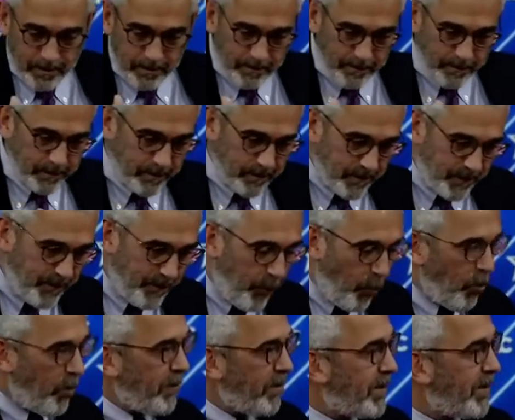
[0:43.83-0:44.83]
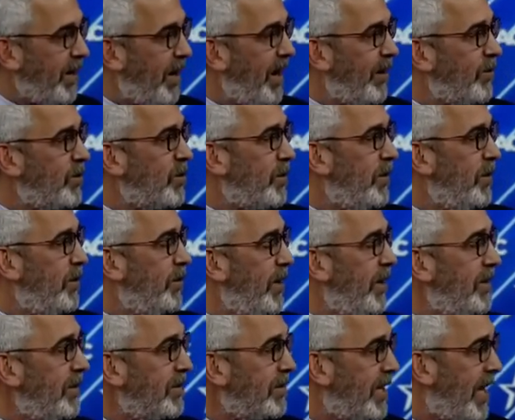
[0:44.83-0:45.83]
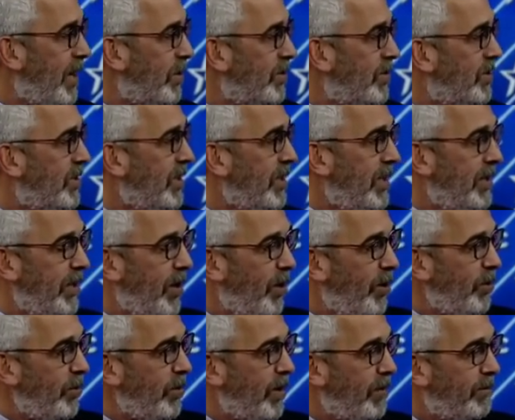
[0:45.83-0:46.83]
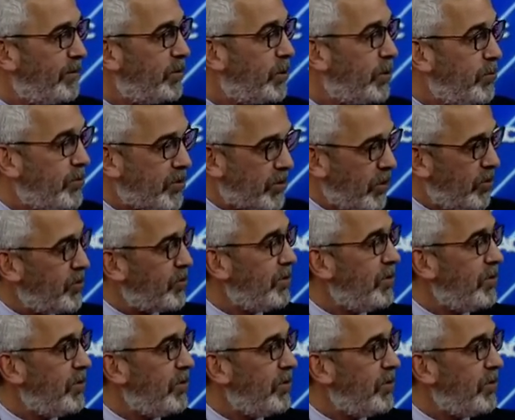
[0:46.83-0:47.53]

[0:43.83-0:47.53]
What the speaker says: Former Congressman Nunes, now CEO of Truth Social.